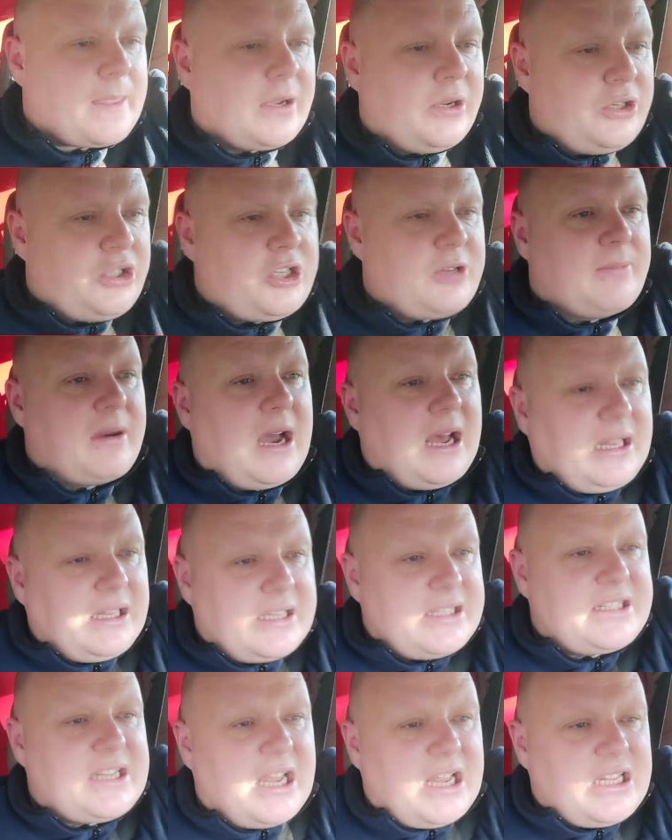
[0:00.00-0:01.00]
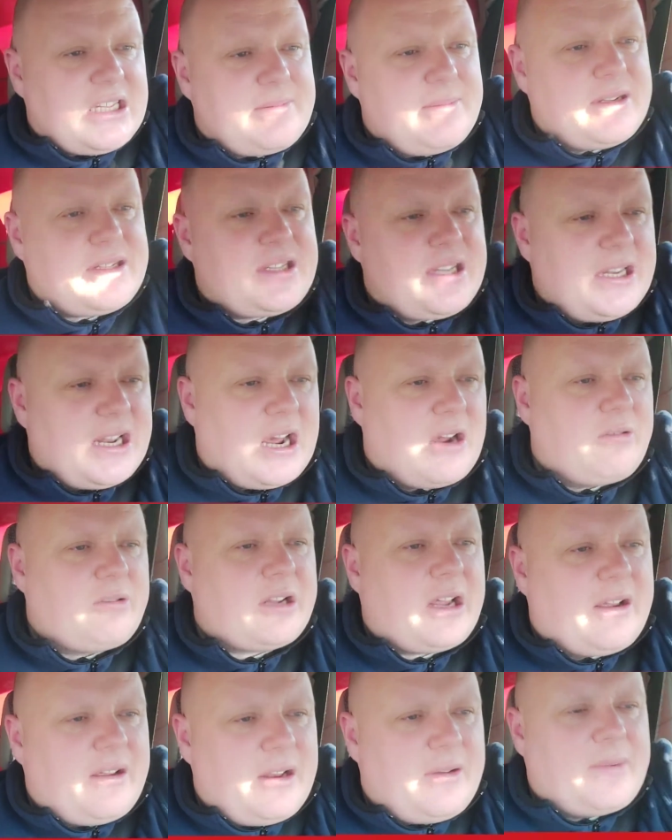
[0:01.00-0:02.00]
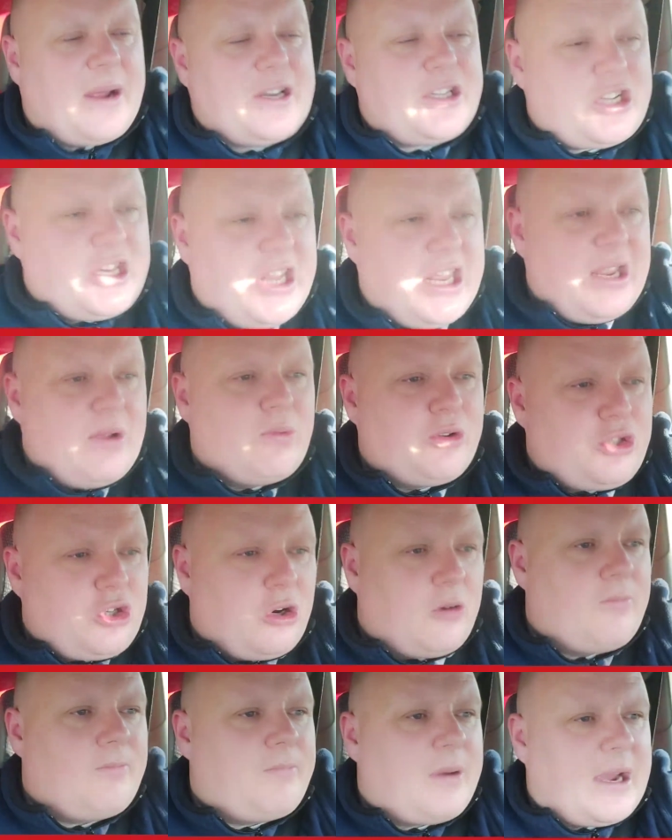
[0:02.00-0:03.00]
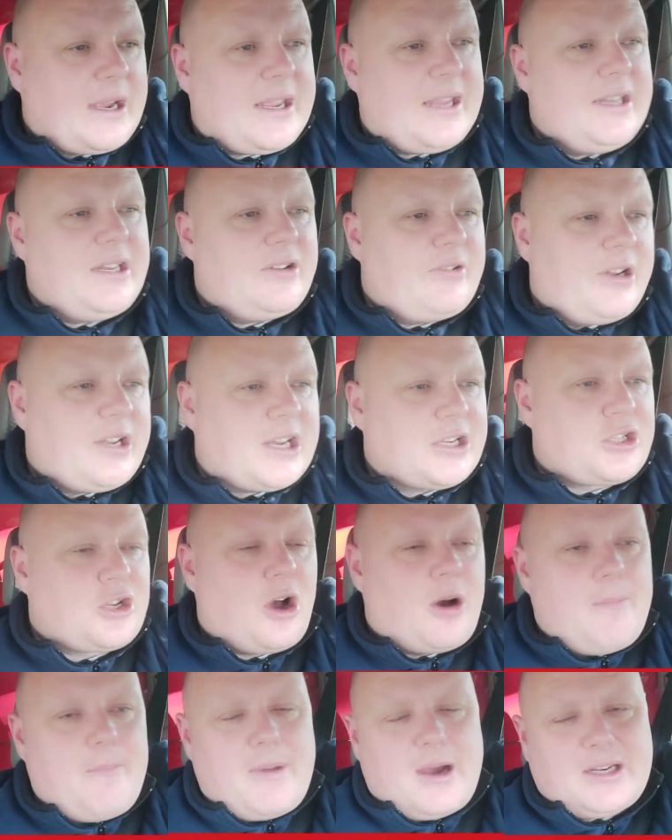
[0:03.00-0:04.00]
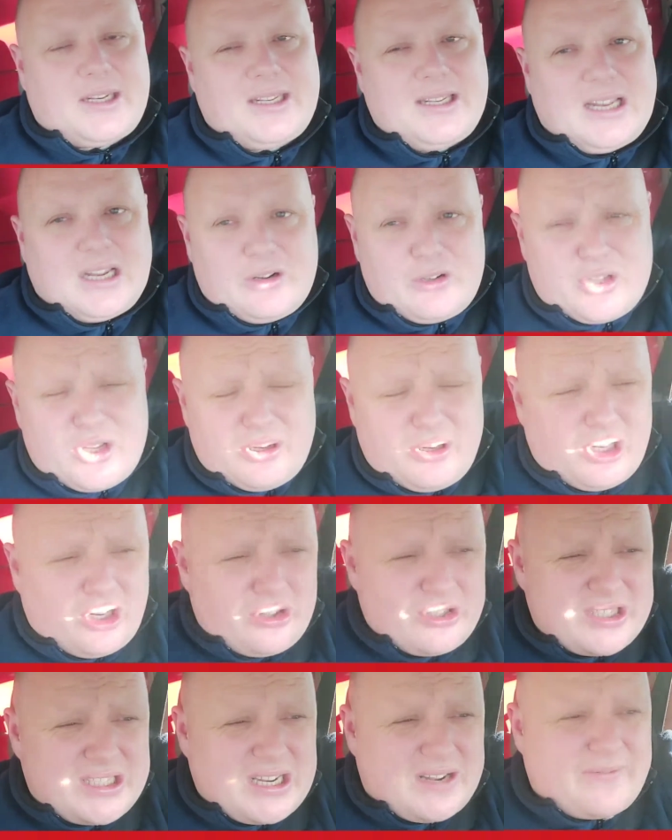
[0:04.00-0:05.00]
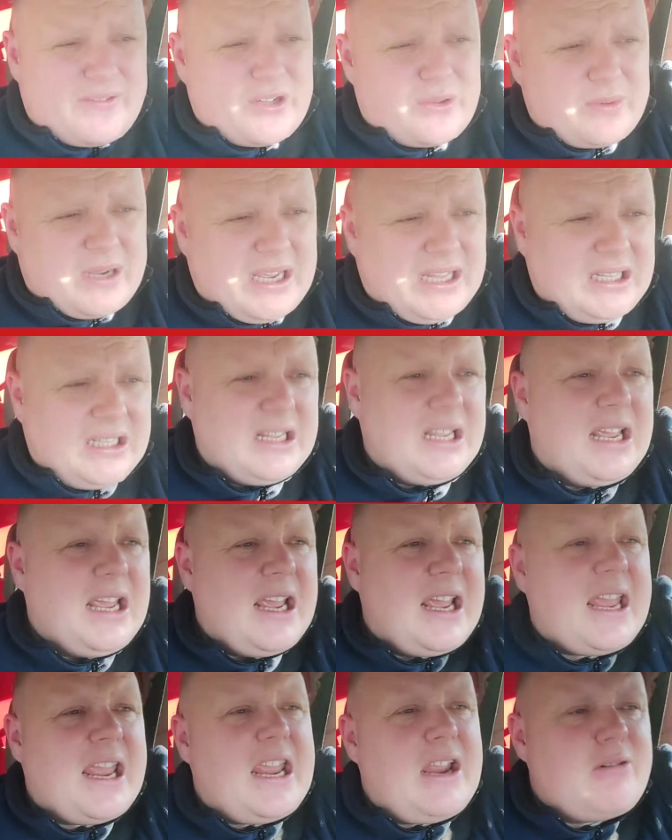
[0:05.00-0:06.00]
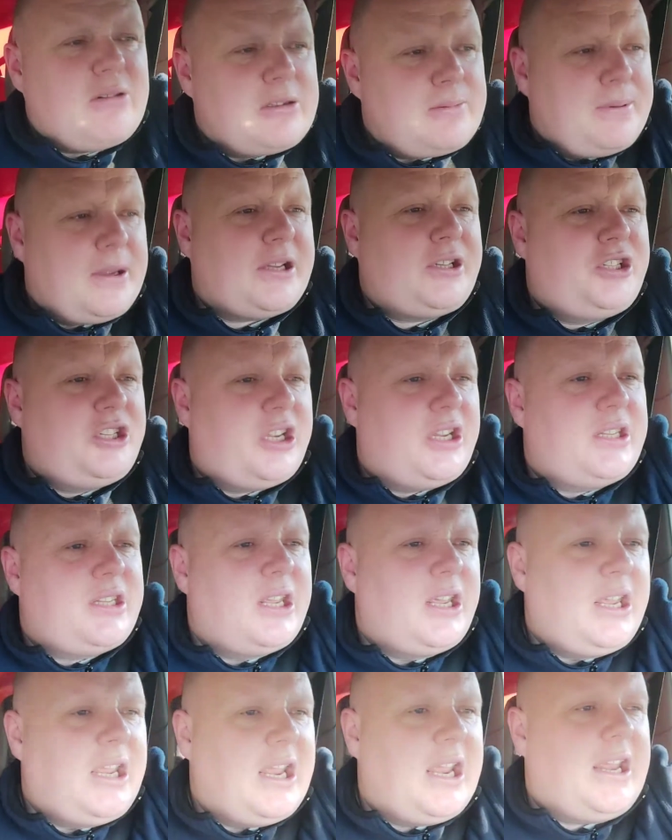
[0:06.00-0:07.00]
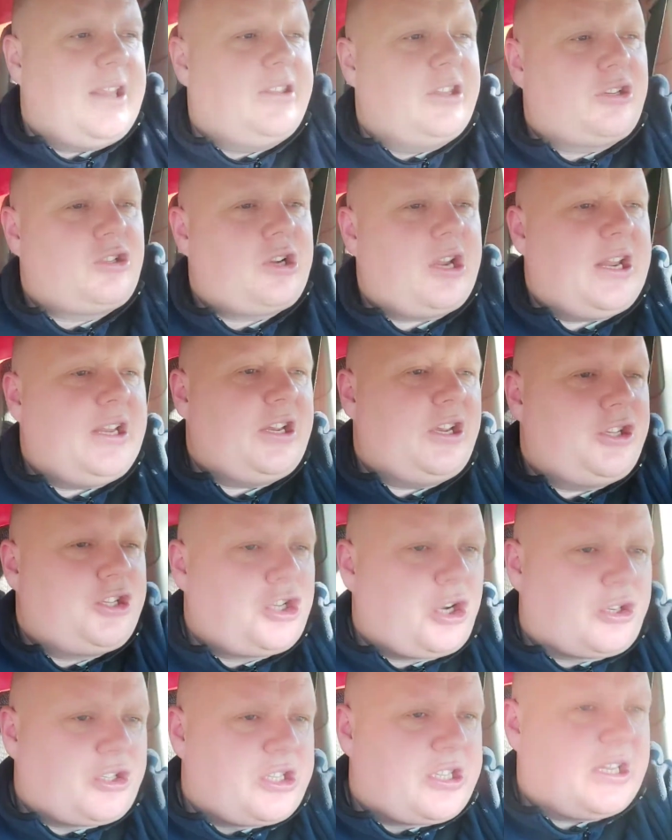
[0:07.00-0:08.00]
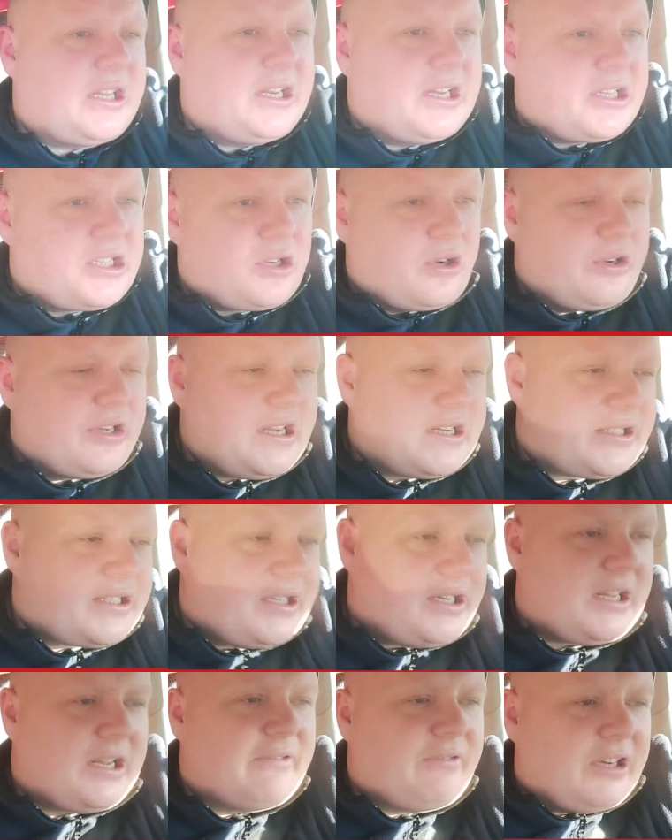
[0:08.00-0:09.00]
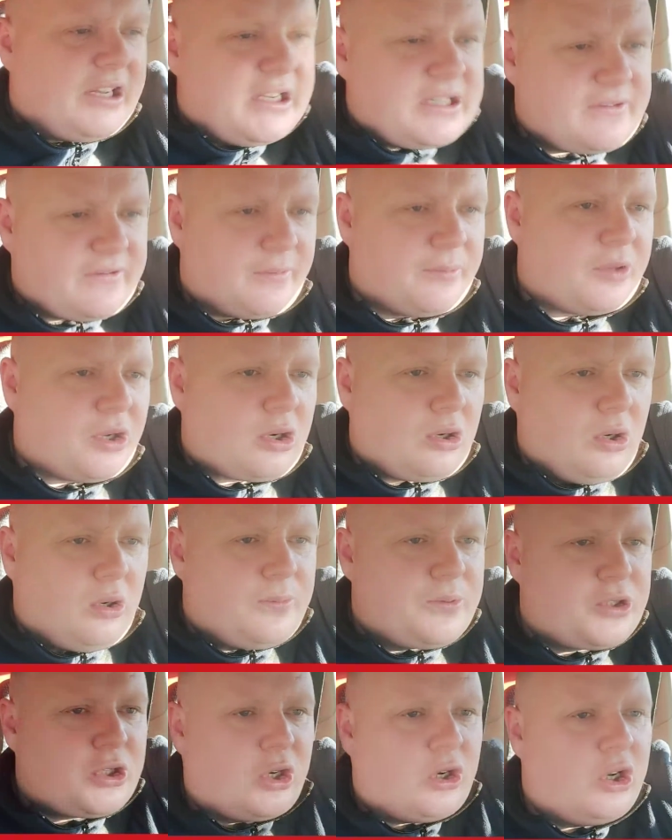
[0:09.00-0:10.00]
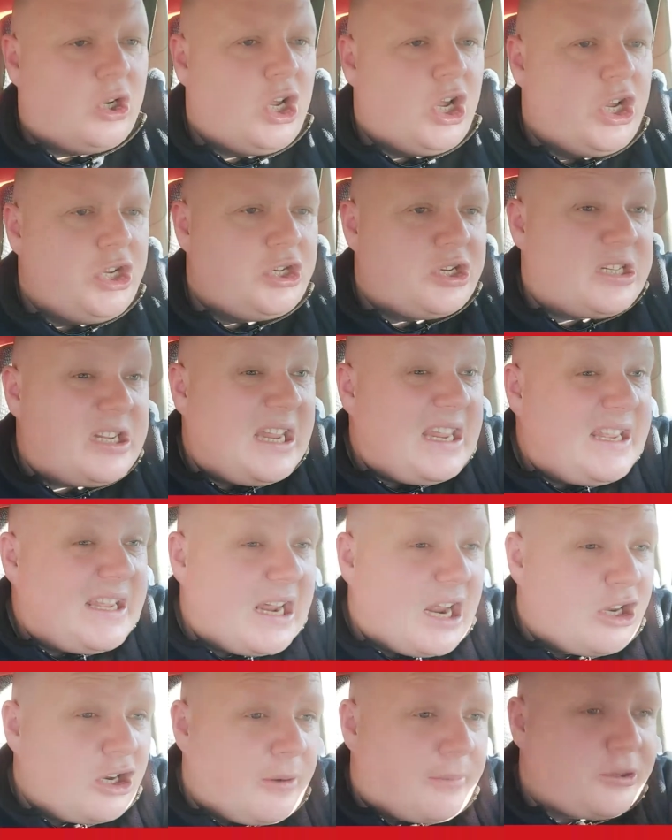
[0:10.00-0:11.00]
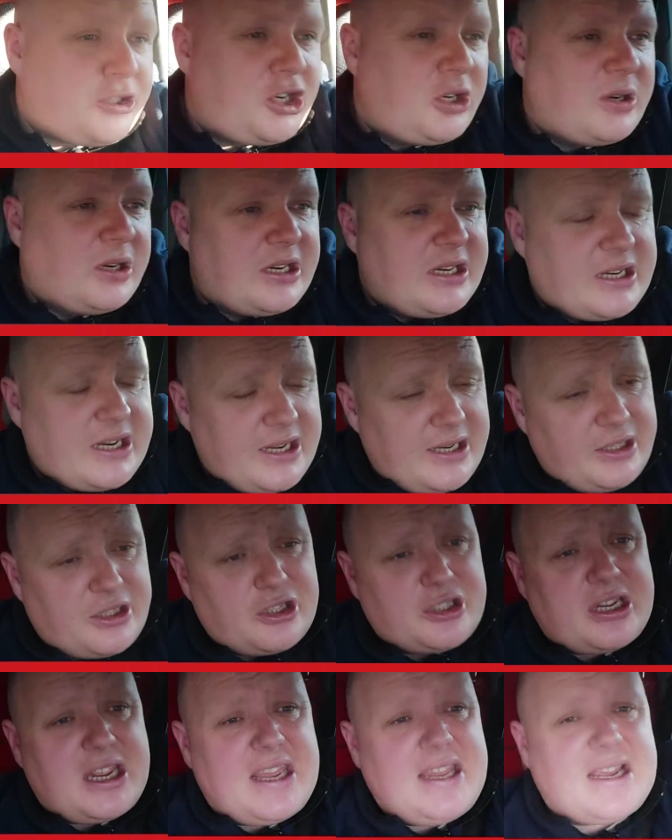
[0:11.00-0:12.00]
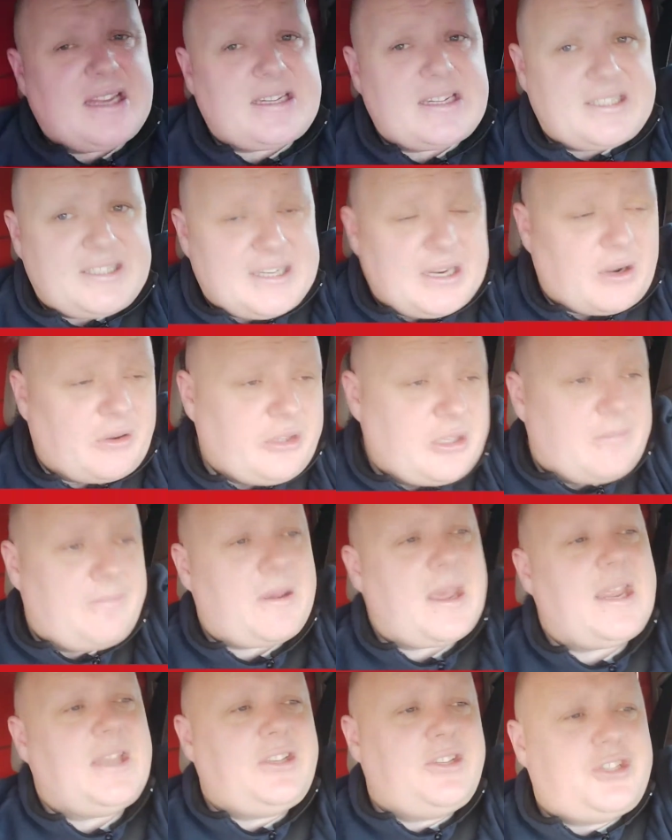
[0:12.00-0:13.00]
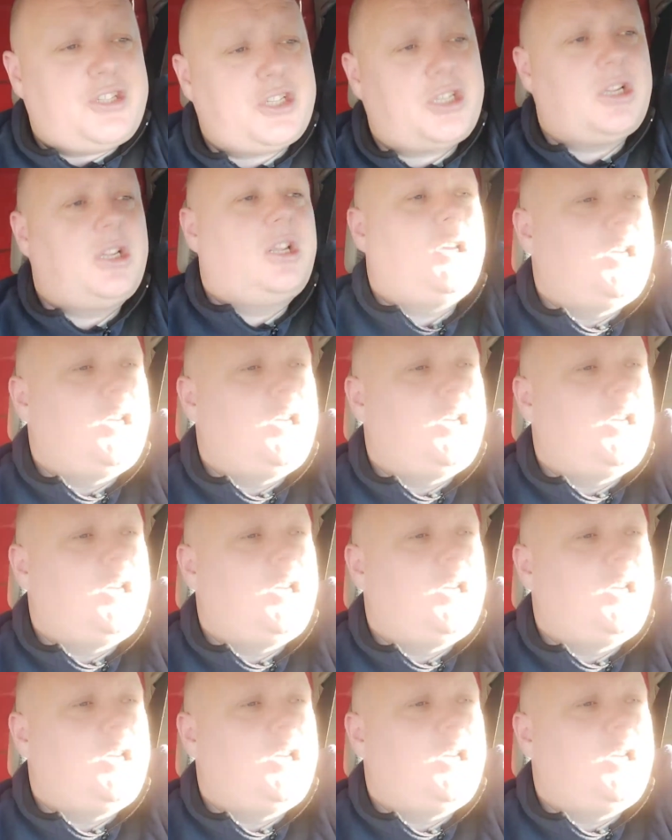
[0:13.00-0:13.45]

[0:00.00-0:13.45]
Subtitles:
Jamal Lascelles missing out. I imagine he would come back into it. I saw Matty Longstaff as well. He was pictured in the training shots that I saw yesterday released from the club. So does he get an opportunity? Does he get to sit on the bench?